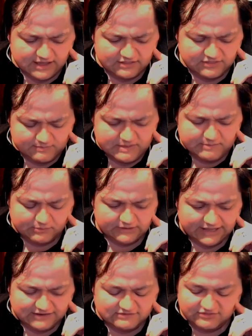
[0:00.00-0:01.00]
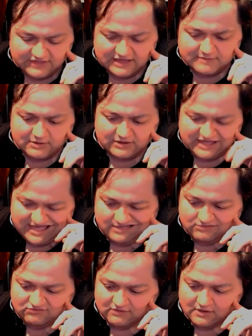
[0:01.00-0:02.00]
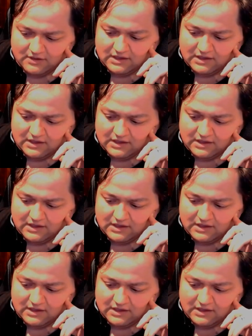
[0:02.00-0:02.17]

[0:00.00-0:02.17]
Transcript: I think people like to think about kings